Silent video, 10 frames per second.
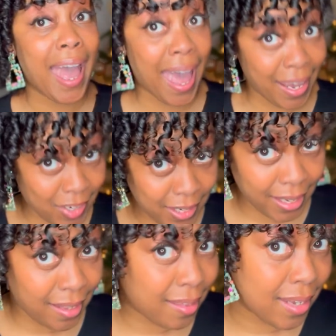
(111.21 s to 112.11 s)

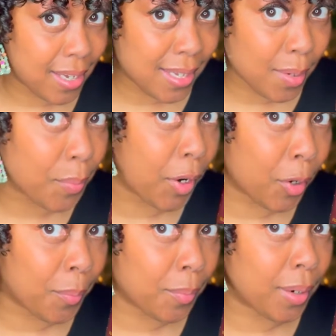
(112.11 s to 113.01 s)
Actually, this
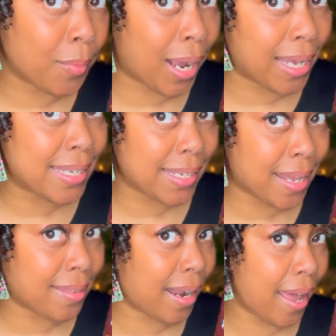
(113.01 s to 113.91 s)
perm rod
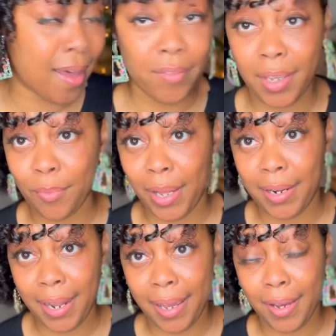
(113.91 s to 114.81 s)
set that I have in right
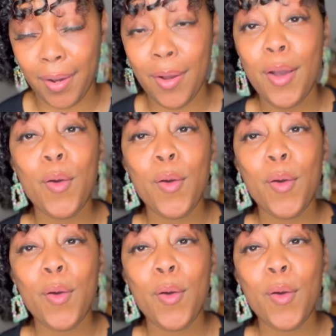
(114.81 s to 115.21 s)
now